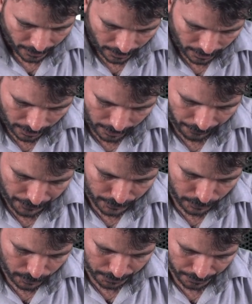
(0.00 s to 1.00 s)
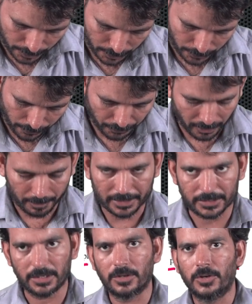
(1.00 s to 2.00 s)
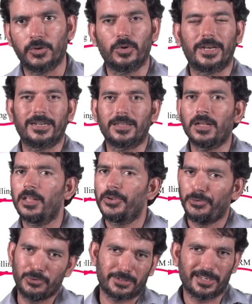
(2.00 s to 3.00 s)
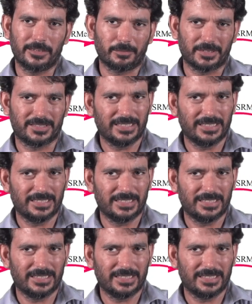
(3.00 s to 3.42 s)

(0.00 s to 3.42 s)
if you do 15%, you will get the new selling price.